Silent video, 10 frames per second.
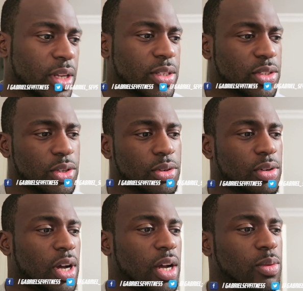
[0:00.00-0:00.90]

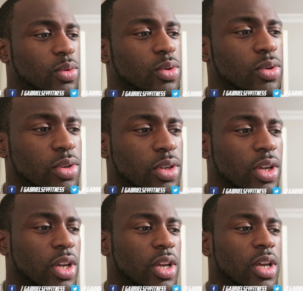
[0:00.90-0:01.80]
so I will
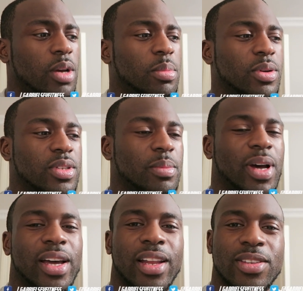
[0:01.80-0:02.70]
put some
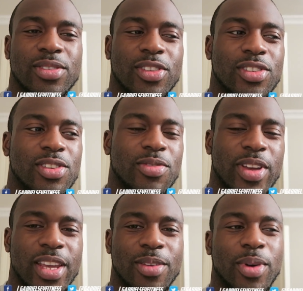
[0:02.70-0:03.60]
highlights on the
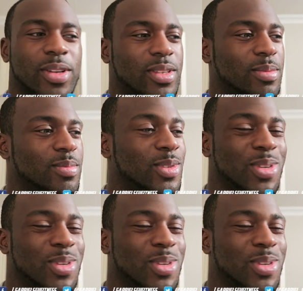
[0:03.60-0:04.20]
screen whilst I'm